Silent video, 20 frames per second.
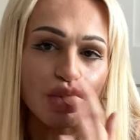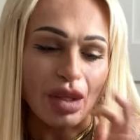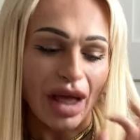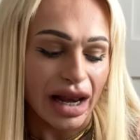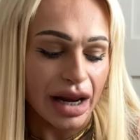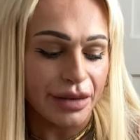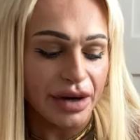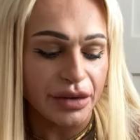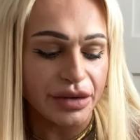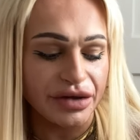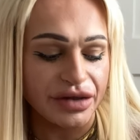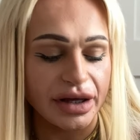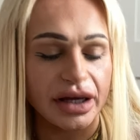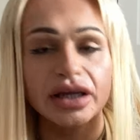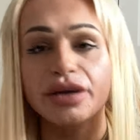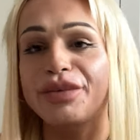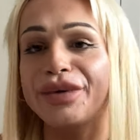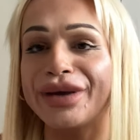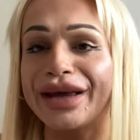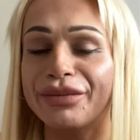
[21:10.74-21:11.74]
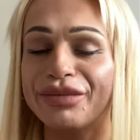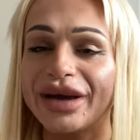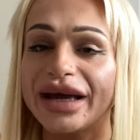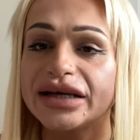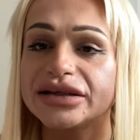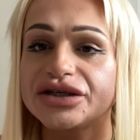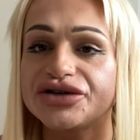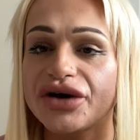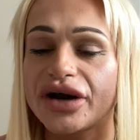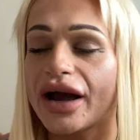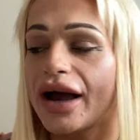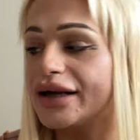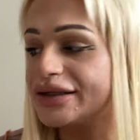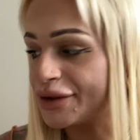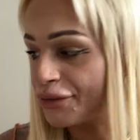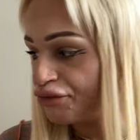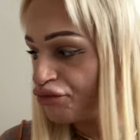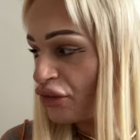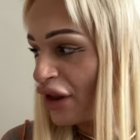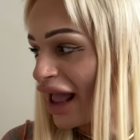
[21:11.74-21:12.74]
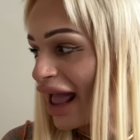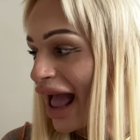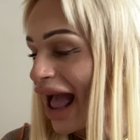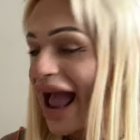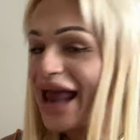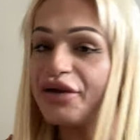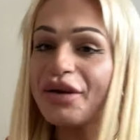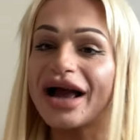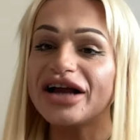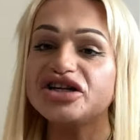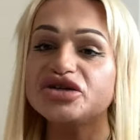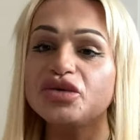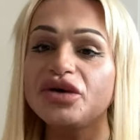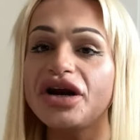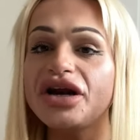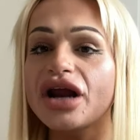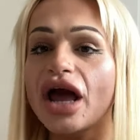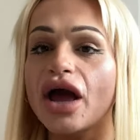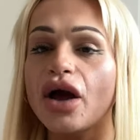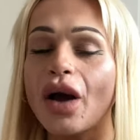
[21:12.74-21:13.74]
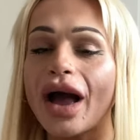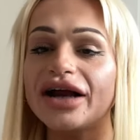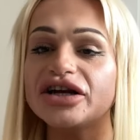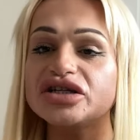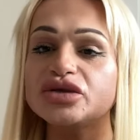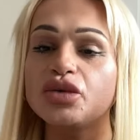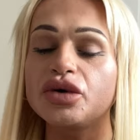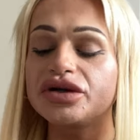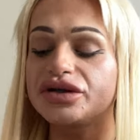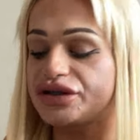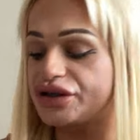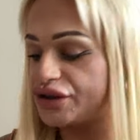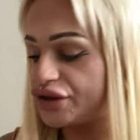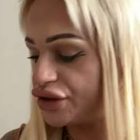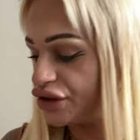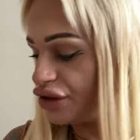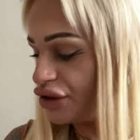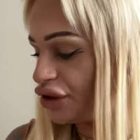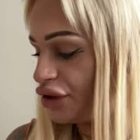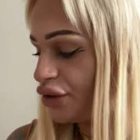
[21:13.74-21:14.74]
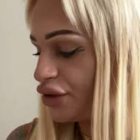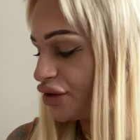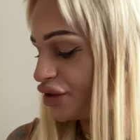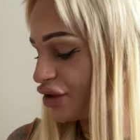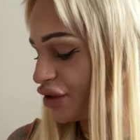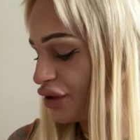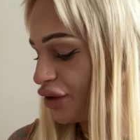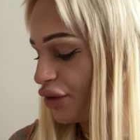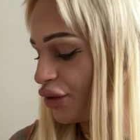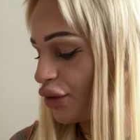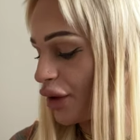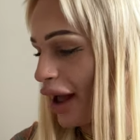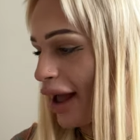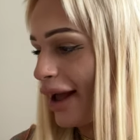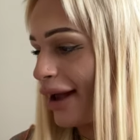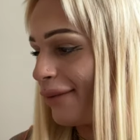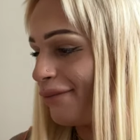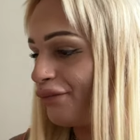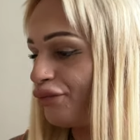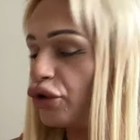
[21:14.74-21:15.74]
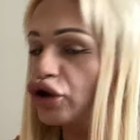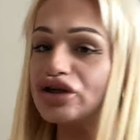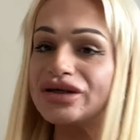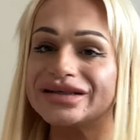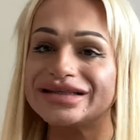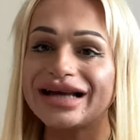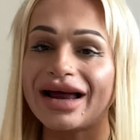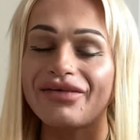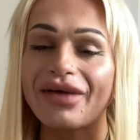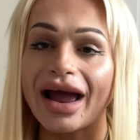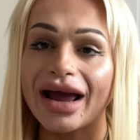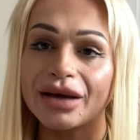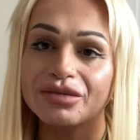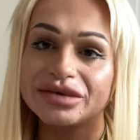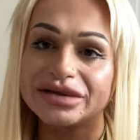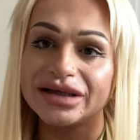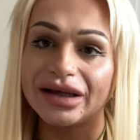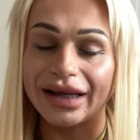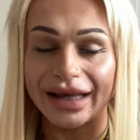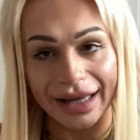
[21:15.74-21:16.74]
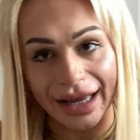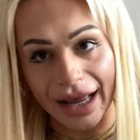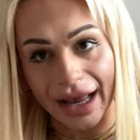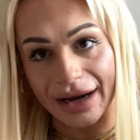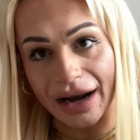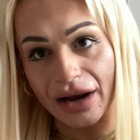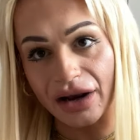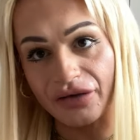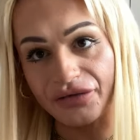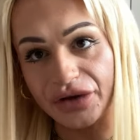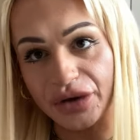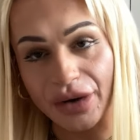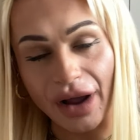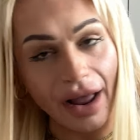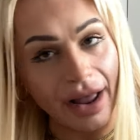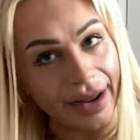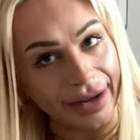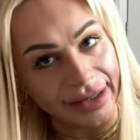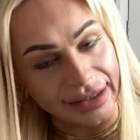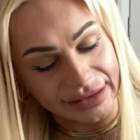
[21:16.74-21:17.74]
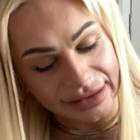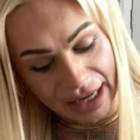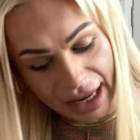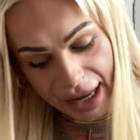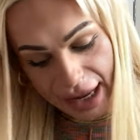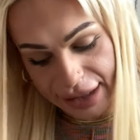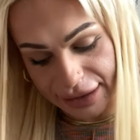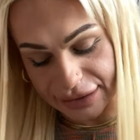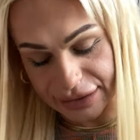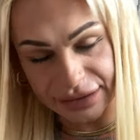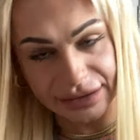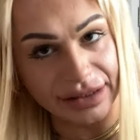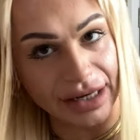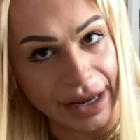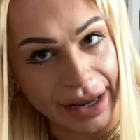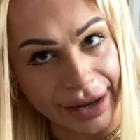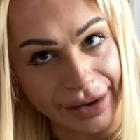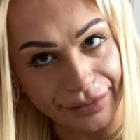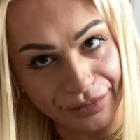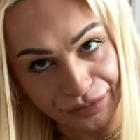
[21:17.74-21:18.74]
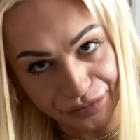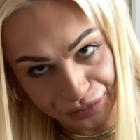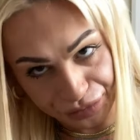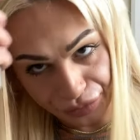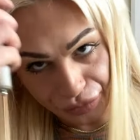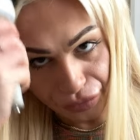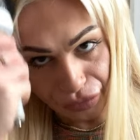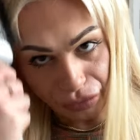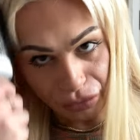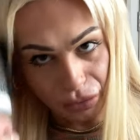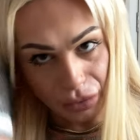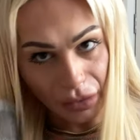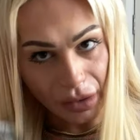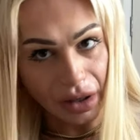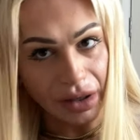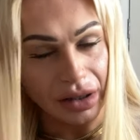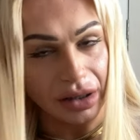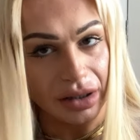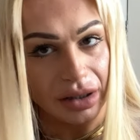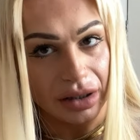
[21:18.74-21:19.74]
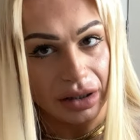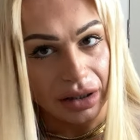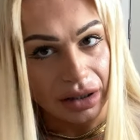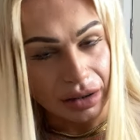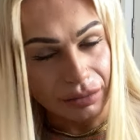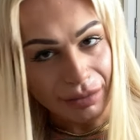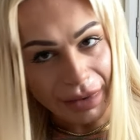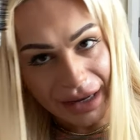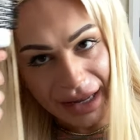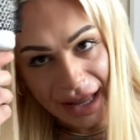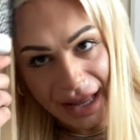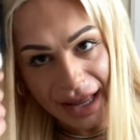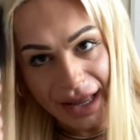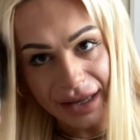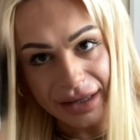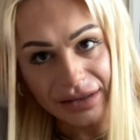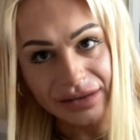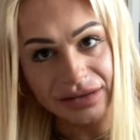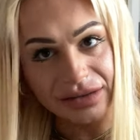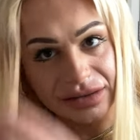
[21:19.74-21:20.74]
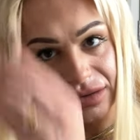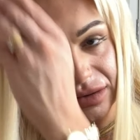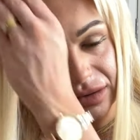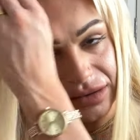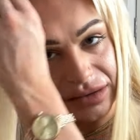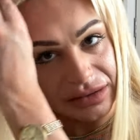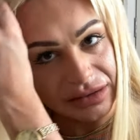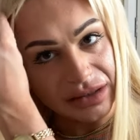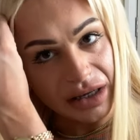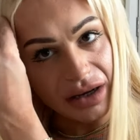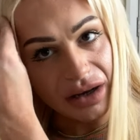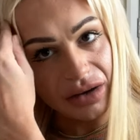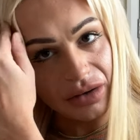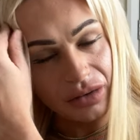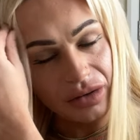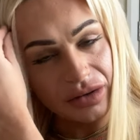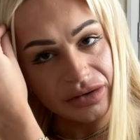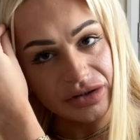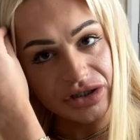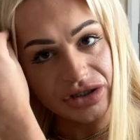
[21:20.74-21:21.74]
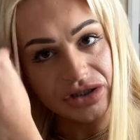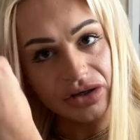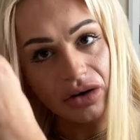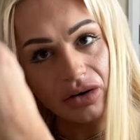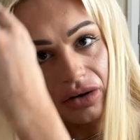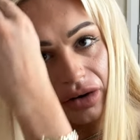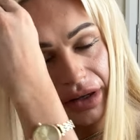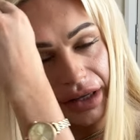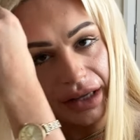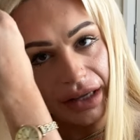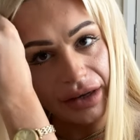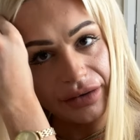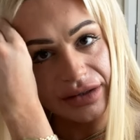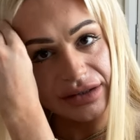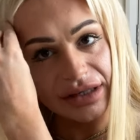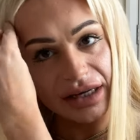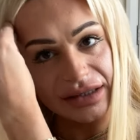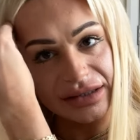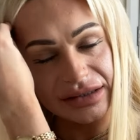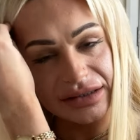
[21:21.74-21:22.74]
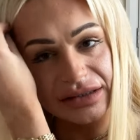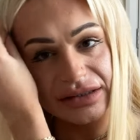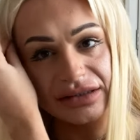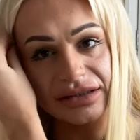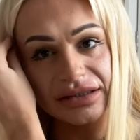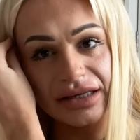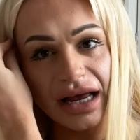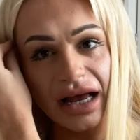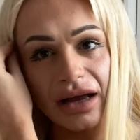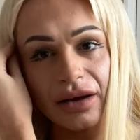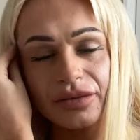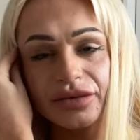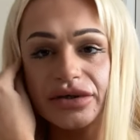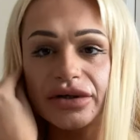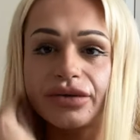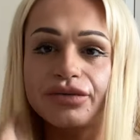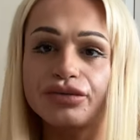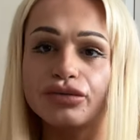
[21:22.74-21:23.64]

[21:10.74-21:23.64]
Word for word: Let me know what you think of the Pinkerty drink, guys anyway, I just want to know, I just want you to um, understand that I am still here and I love you guys. And um, my hair is so short here. It's like snapped.